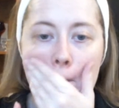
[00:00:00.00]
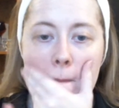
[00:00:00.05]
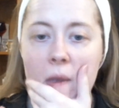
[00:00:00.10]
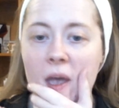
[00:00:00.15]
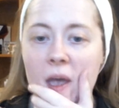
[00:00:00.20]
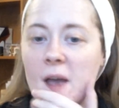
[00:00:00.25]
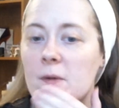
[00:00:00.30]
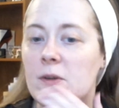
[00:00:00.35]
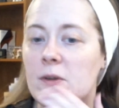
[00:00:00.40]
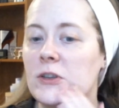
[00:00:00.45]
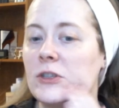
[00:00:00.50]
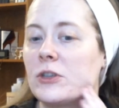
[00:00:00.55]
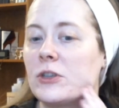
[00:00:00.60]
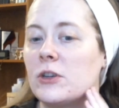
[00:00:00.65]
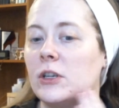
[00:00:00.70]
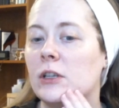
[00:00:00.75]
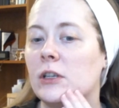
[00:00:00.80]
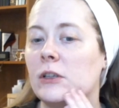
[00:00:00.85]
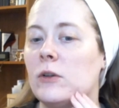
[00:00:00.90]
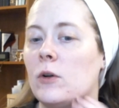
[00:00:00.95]
Now we're just gonna
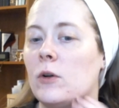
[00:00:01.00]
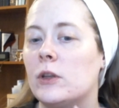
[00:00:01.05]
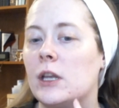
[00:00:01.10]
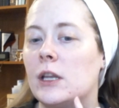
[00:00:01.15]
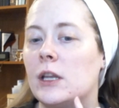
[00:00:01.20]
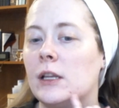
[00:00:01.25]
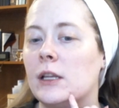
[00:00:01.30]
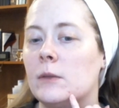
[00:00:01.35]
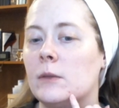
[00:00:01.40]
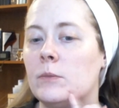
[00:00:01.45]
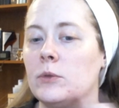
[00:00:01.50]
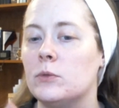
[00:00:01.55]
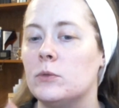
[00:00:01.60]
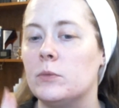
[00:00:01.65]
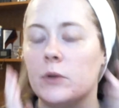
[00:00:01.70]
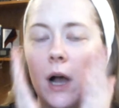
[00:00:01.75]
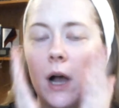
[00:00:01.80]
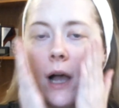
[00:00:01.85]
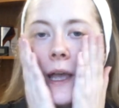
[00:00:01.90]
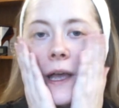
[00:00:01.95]
ignore that little boo-boo
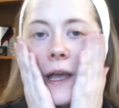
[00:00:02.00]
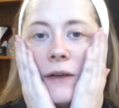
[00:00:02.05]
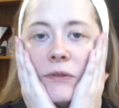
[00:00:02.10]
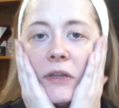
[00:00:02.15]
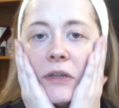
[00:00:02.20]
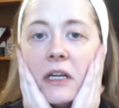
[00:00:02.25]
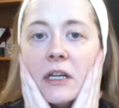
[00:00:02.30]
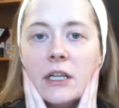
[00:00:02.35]
I have there.